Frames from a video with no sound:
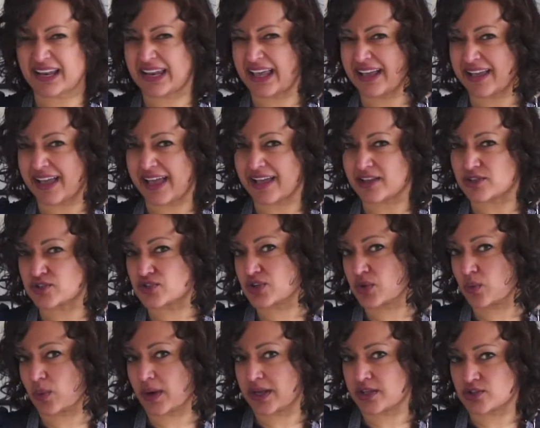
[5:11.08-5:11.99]
like
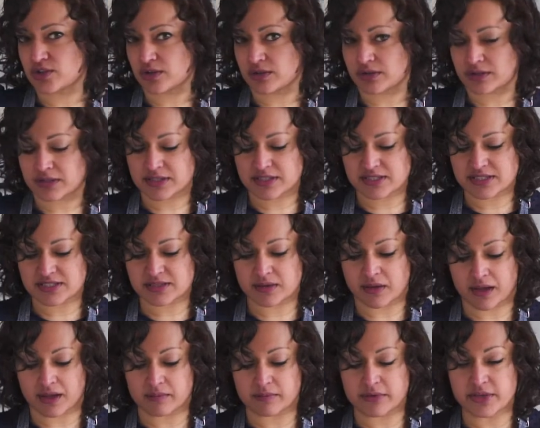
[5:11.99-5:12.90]
extra white chocolate, so
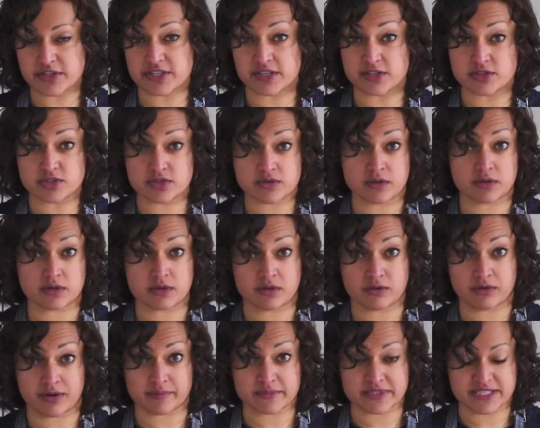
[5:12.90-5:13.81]
I'm using 200
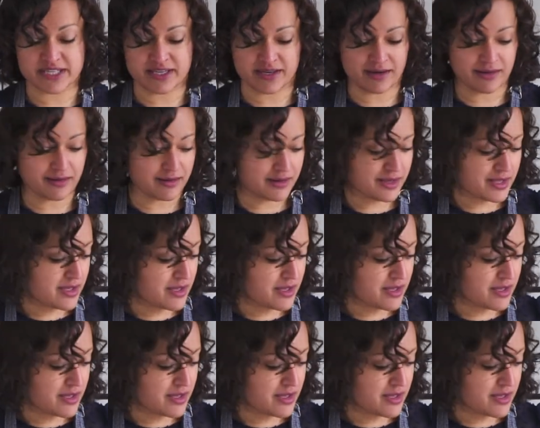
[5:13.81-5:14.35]
grams here.